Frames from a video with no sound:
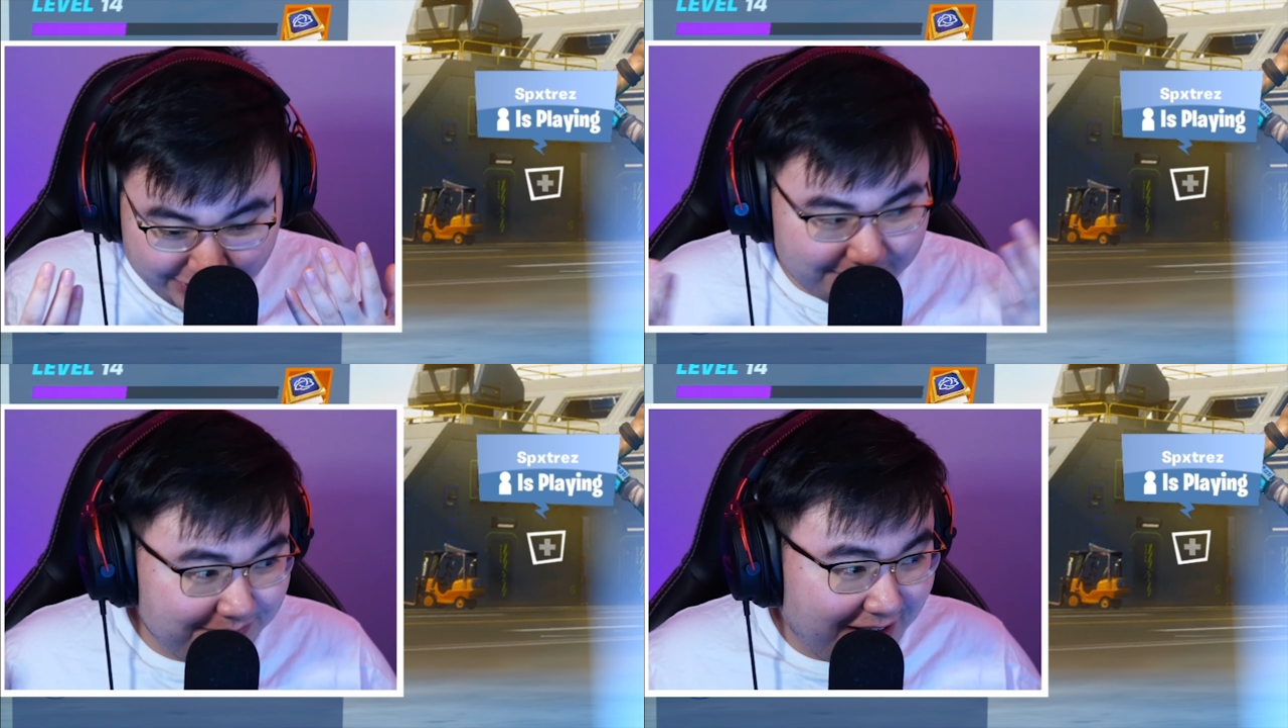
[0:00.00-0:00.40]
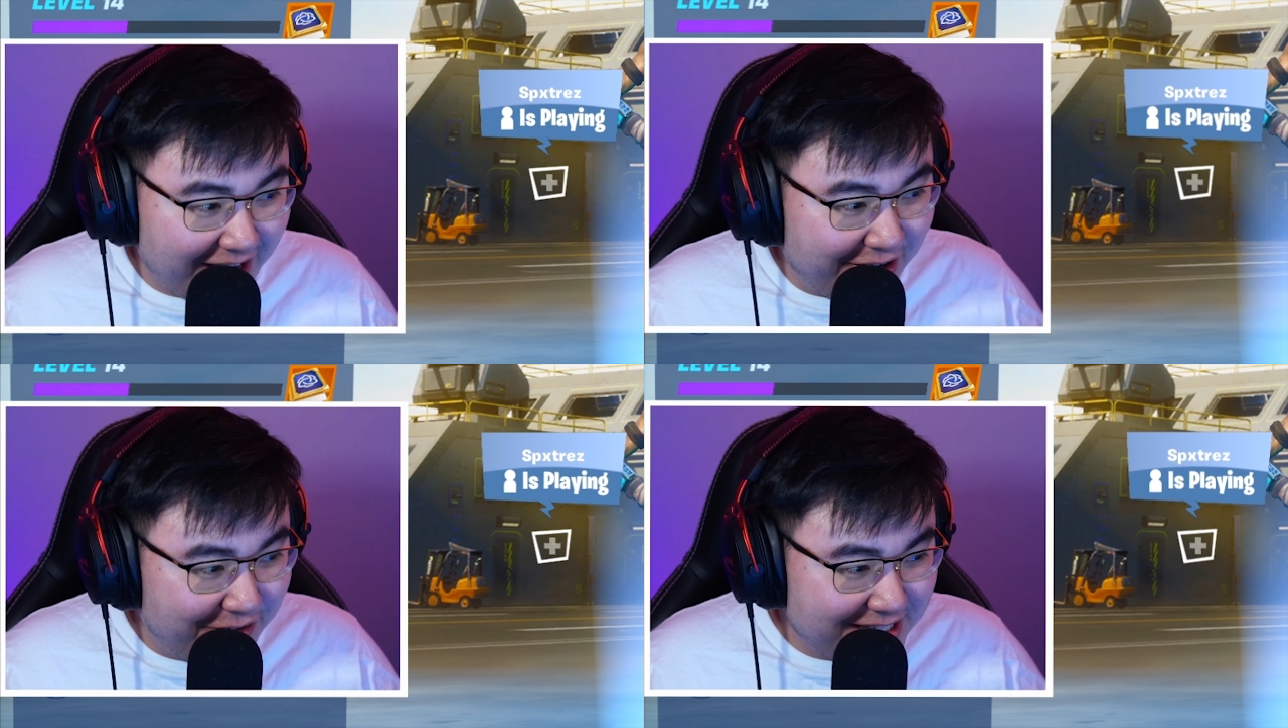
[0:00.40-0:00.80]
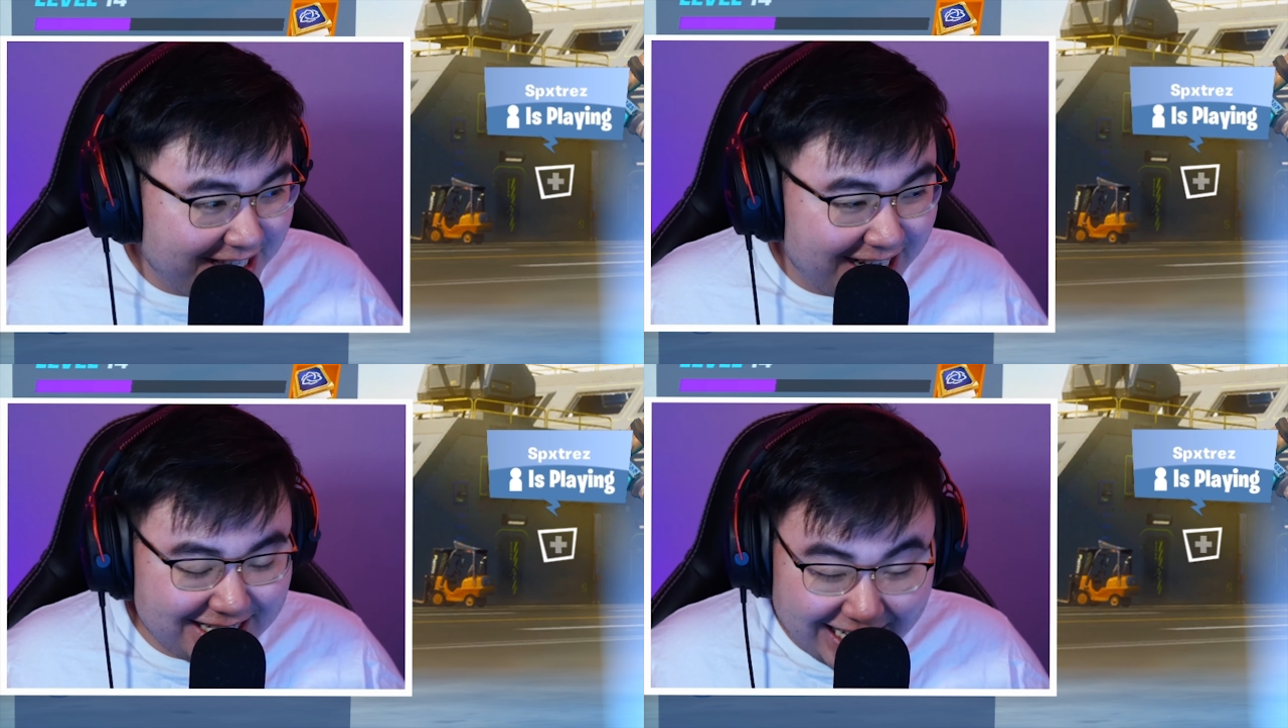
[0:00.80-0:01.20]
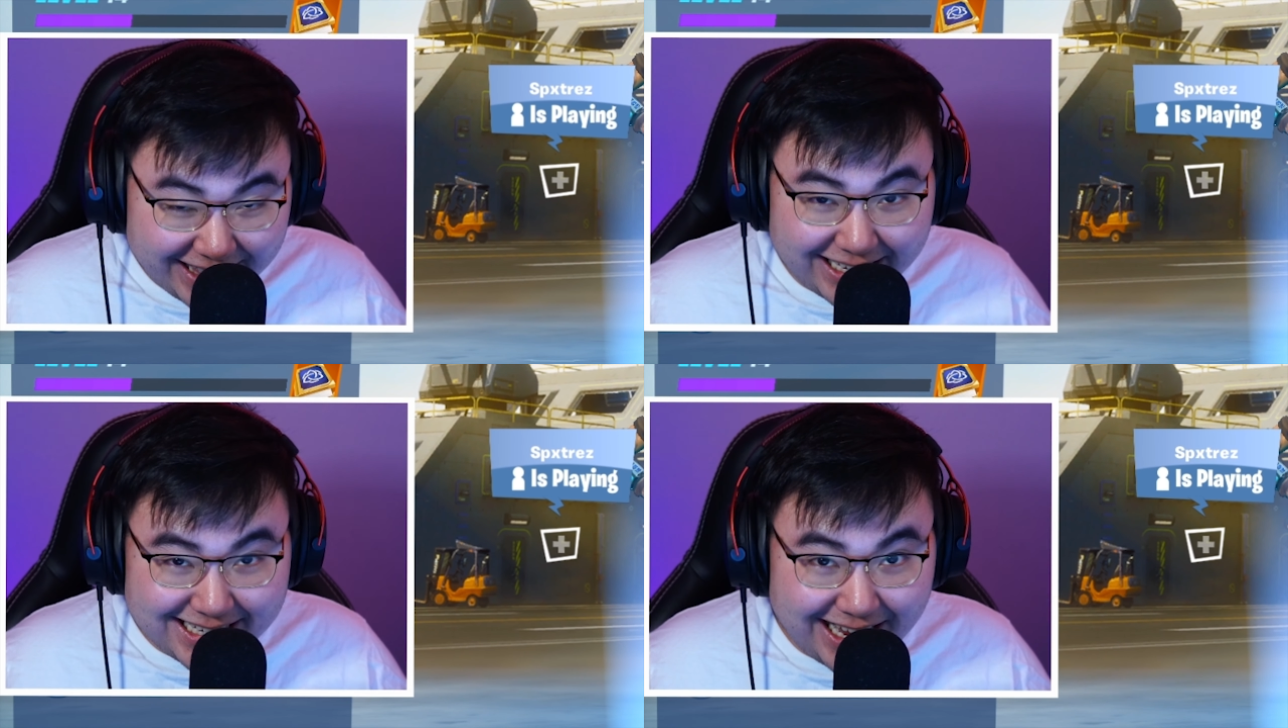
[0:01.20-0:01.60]
know. I don't know what's next.
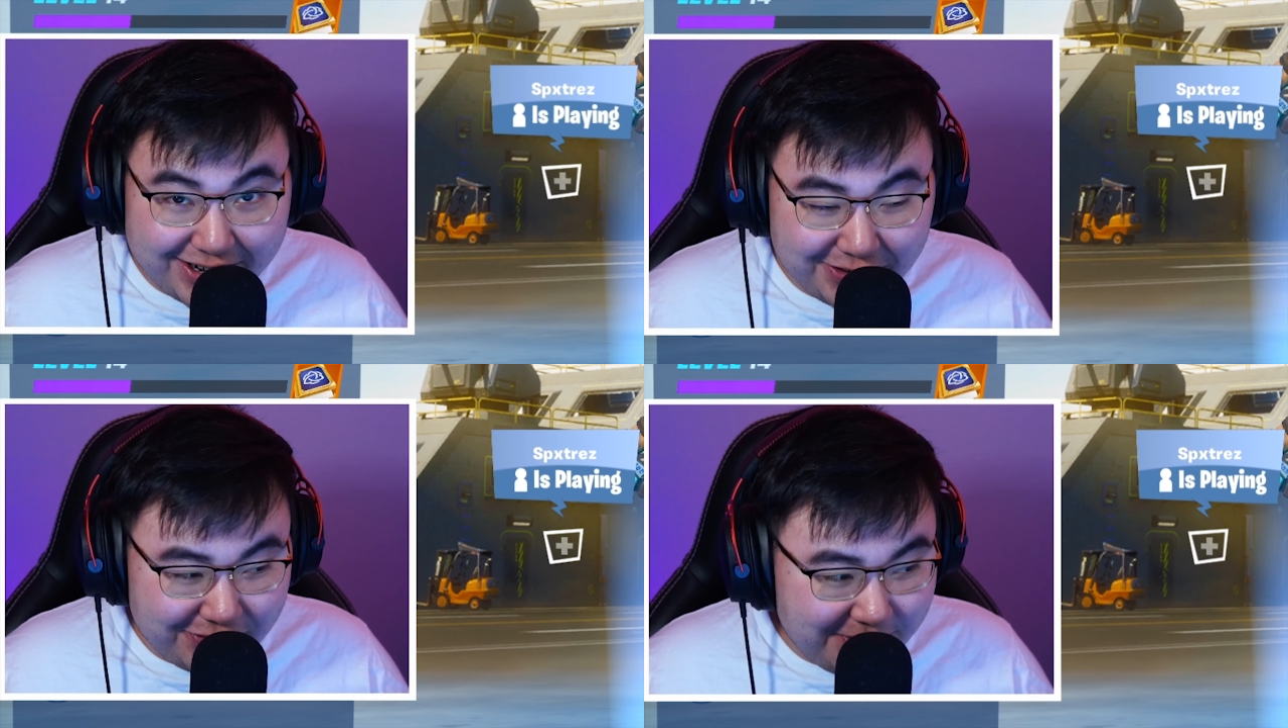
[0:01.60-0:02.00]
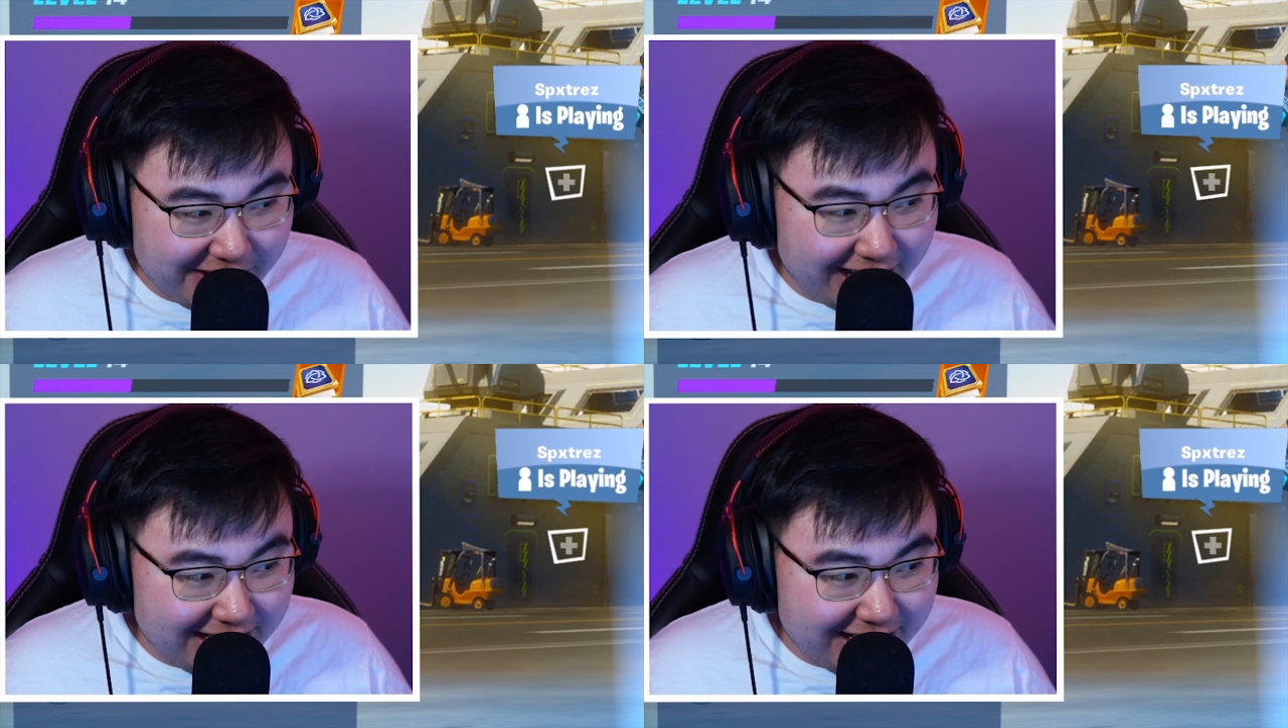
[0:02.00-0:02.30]
I think it's downhill from here,